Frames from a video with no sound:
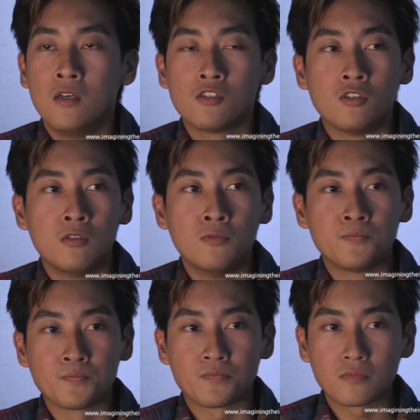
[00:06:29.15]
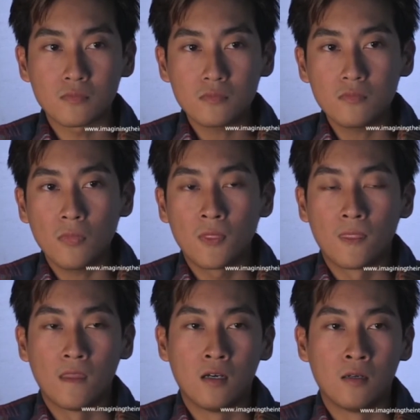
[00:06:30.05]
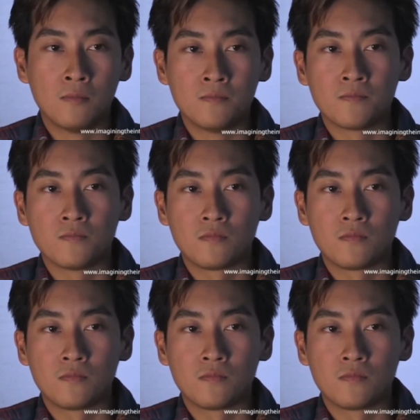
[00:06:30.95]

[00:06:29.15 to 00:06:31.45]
So, um,